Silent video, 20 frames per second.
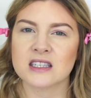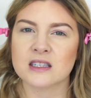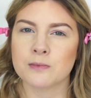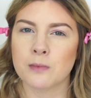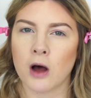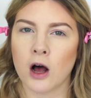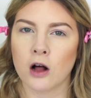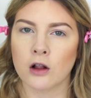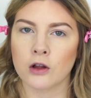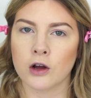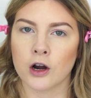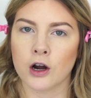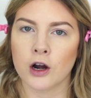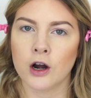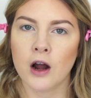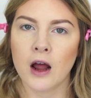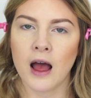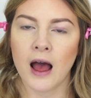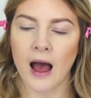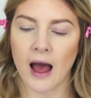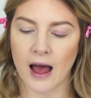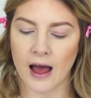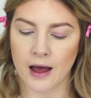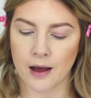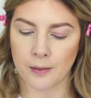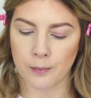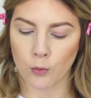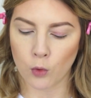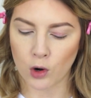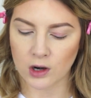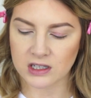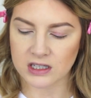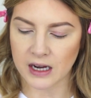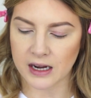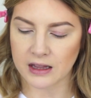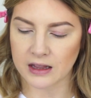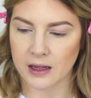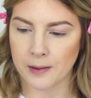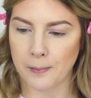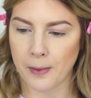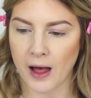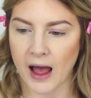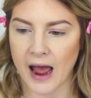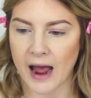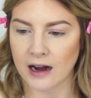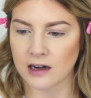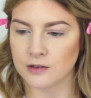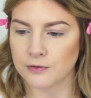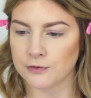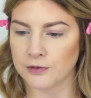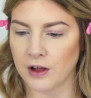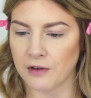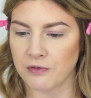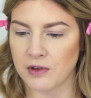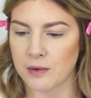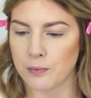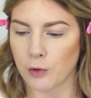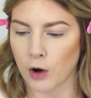smaller, more tightly packed fluffy